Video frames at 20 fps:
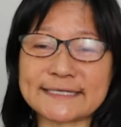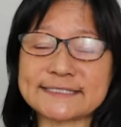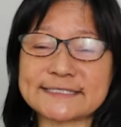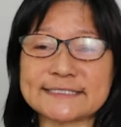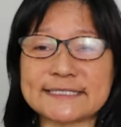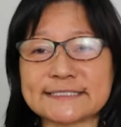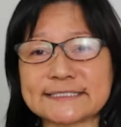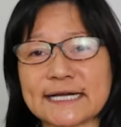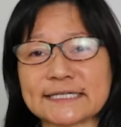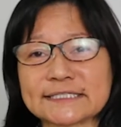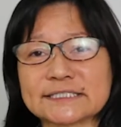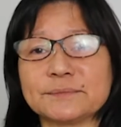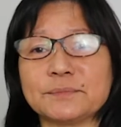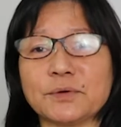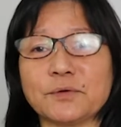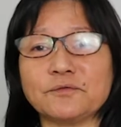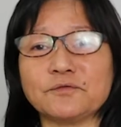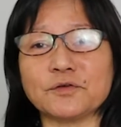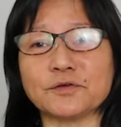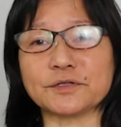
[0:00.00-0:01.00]

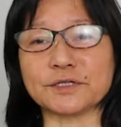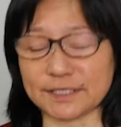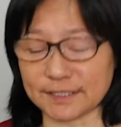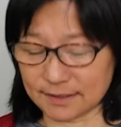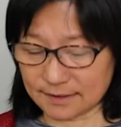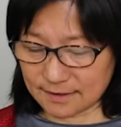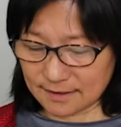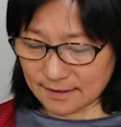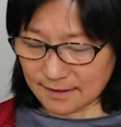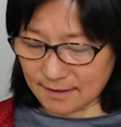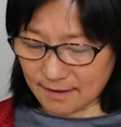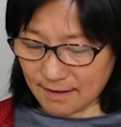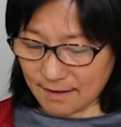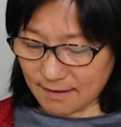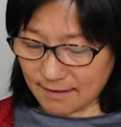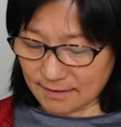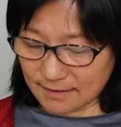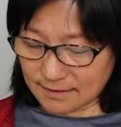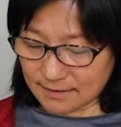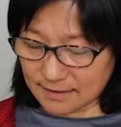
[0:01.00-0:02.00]
deductible for the
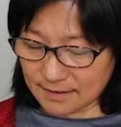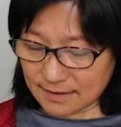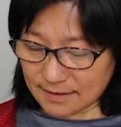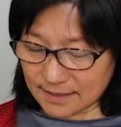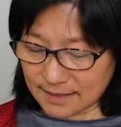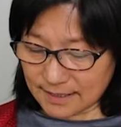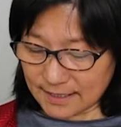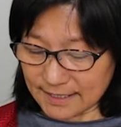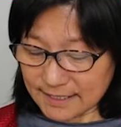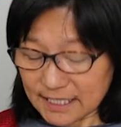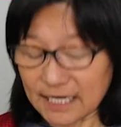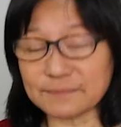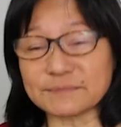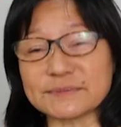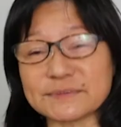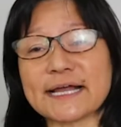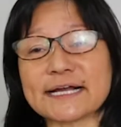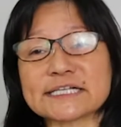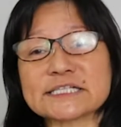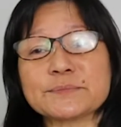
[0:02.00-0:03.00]
income
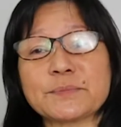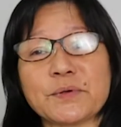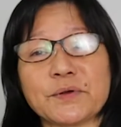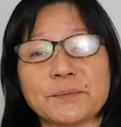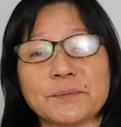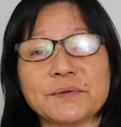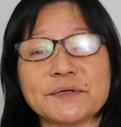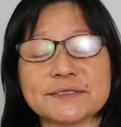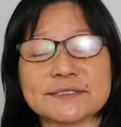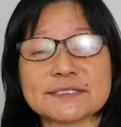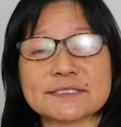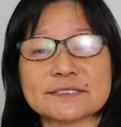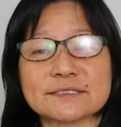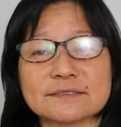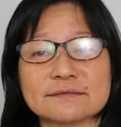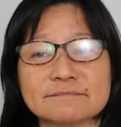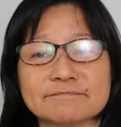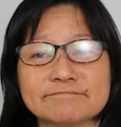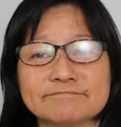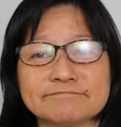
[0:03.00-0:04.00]
tax purpose
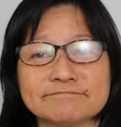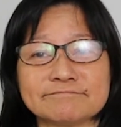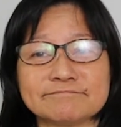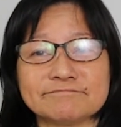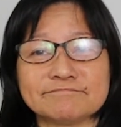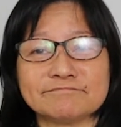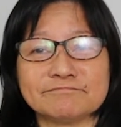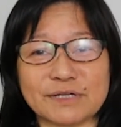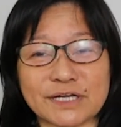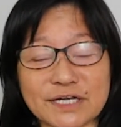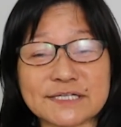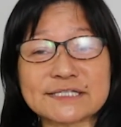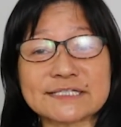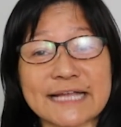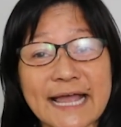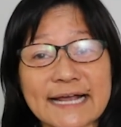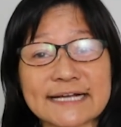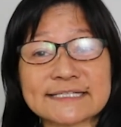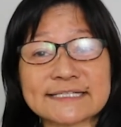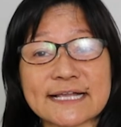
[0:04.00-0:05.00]
because
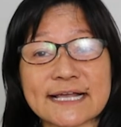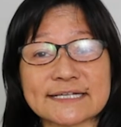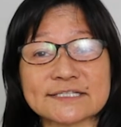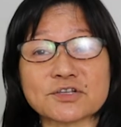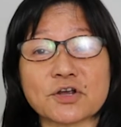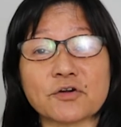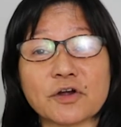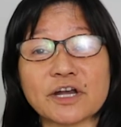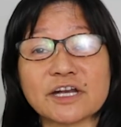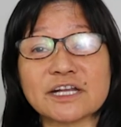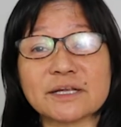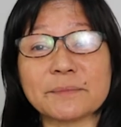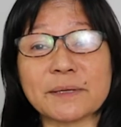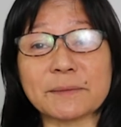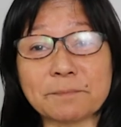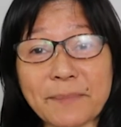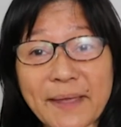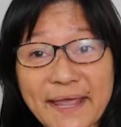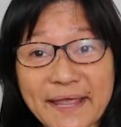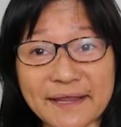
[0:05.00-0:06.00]
tax has already
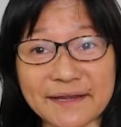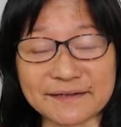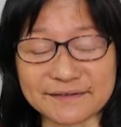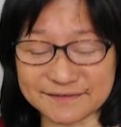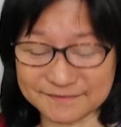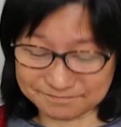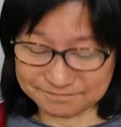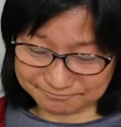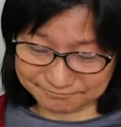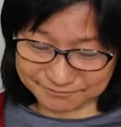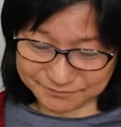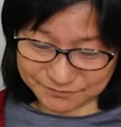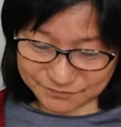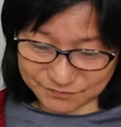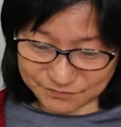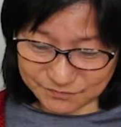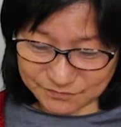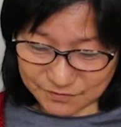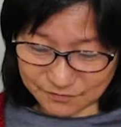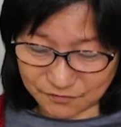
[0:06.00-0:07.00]
been paid
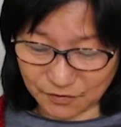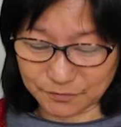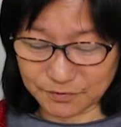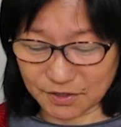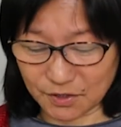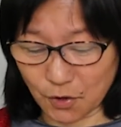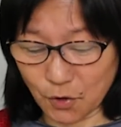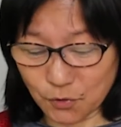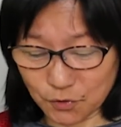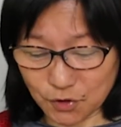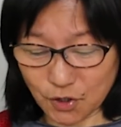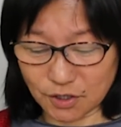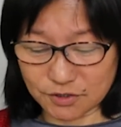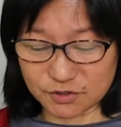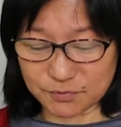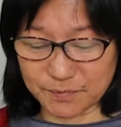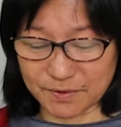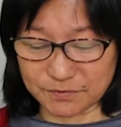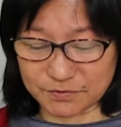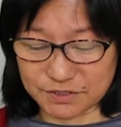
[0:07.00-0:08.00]
from the own
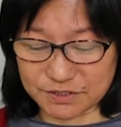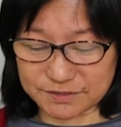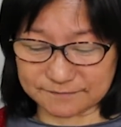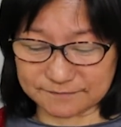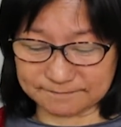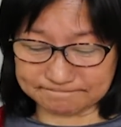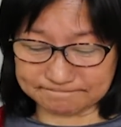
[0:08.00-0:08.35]
contribution.